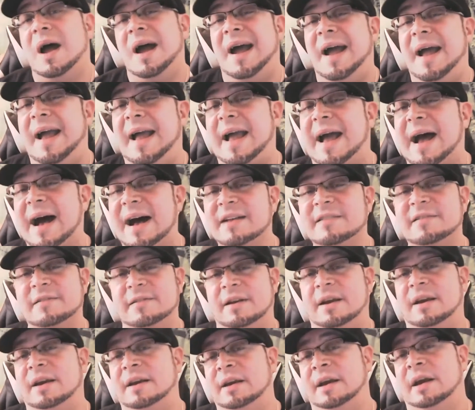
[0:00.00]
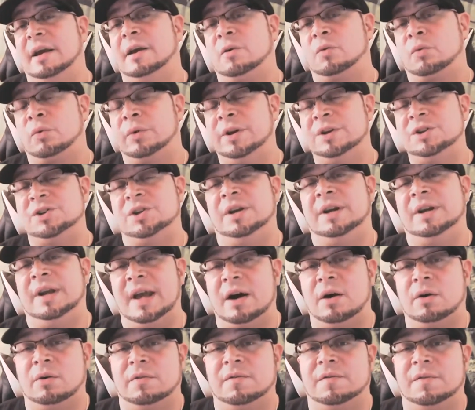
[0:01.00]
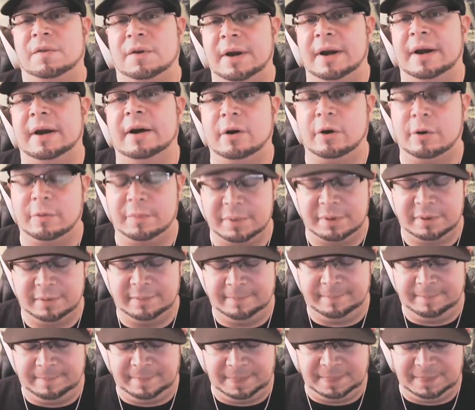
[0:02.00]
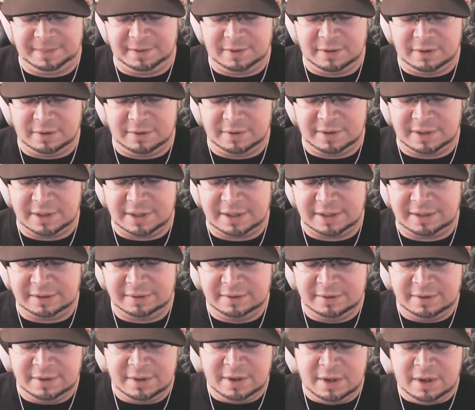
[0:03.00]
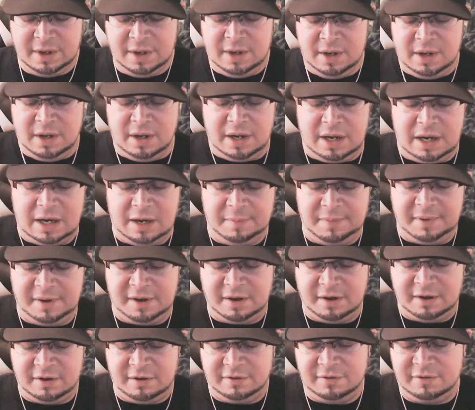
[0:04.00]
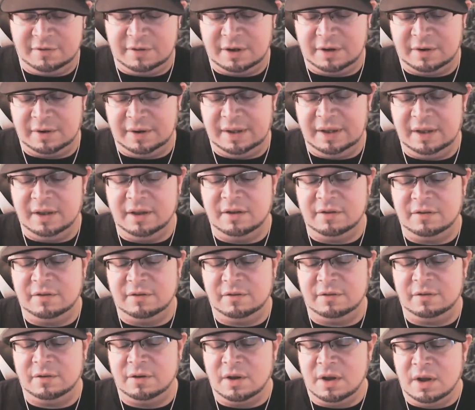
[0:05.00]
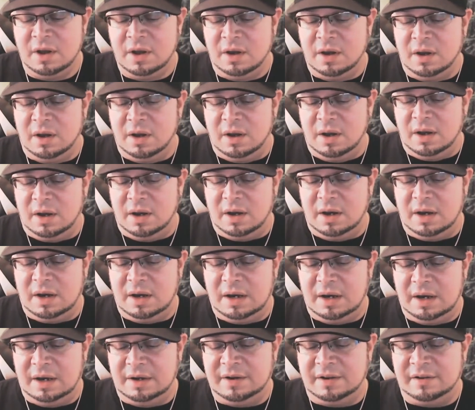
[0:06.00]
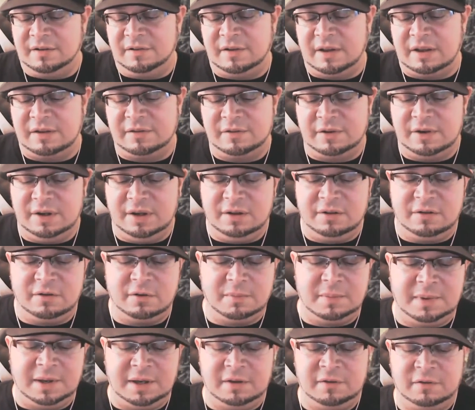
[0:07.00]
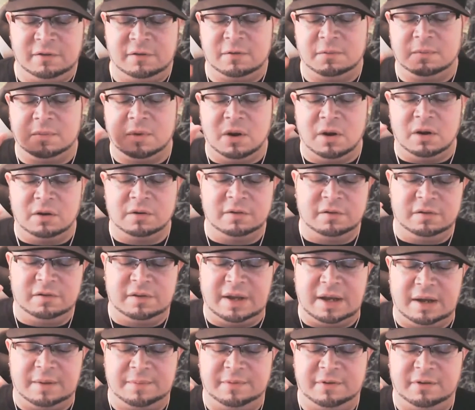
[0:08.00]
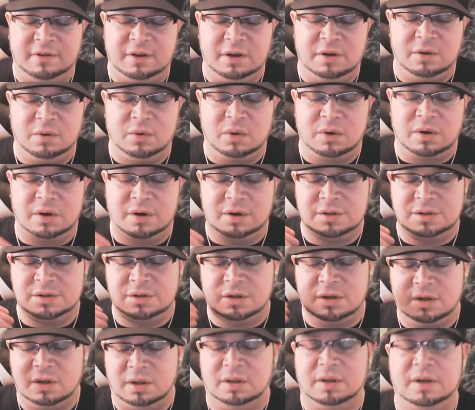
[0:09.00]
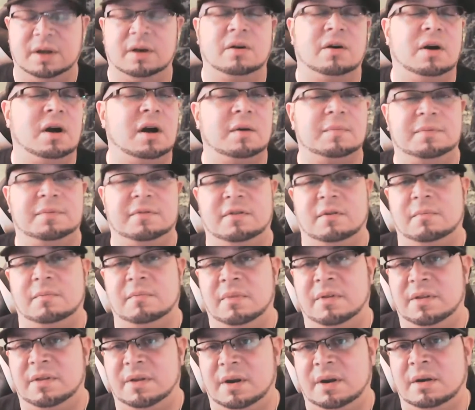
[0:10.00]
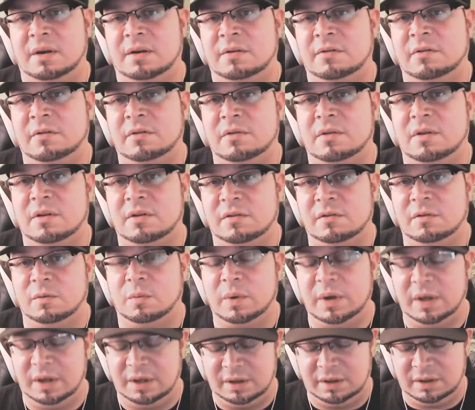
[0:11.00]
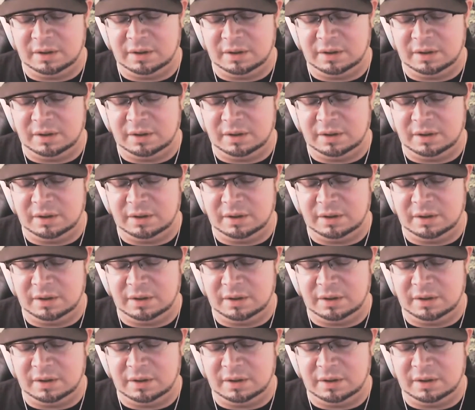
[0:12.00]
asking and reaching out for help, okay? Because there is a necessity to make small steps in order to clear up some things this week.